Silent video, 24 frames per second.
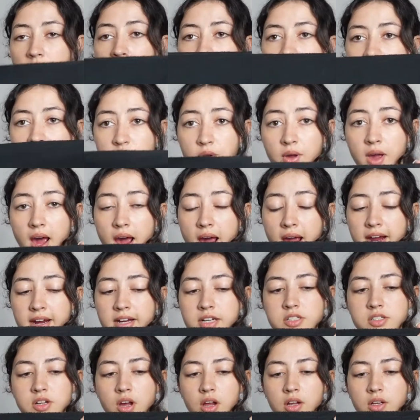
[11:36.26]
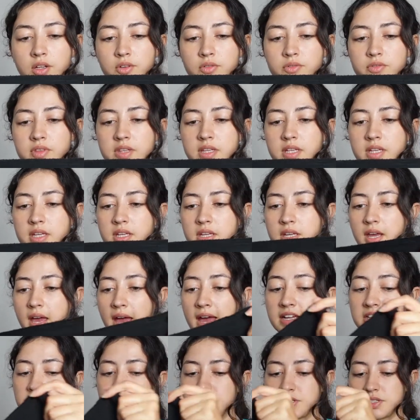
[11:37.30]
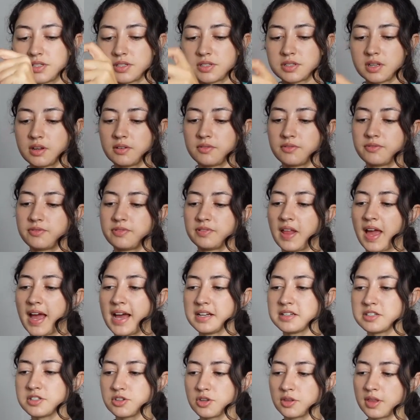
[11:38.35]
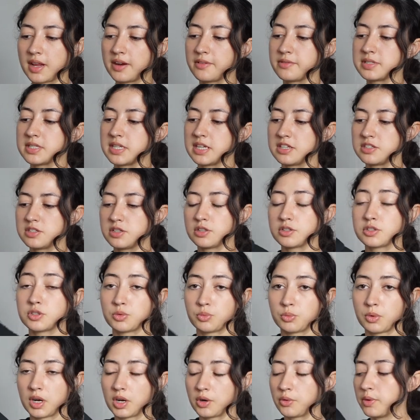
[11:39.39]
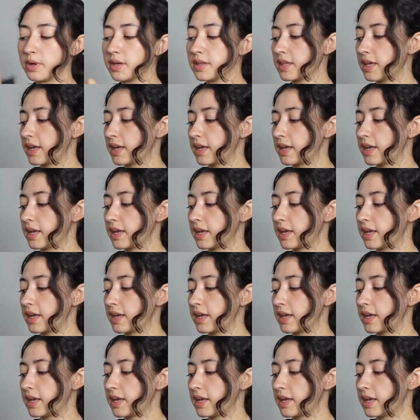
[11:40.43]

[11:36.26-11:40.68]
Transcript: So I ironed all of the edges flat so that it was easier to work with.